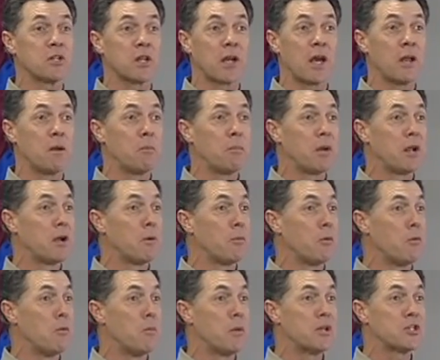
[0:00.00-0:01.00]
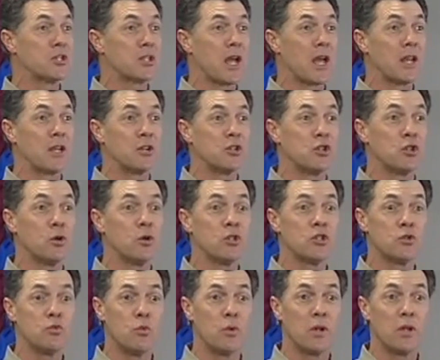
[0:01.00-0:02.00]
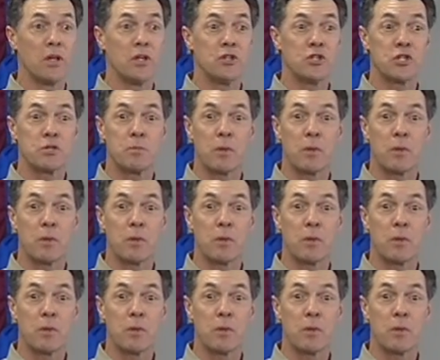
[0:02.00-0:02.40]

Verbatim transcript: I got to beat up on the messianic Jewish religious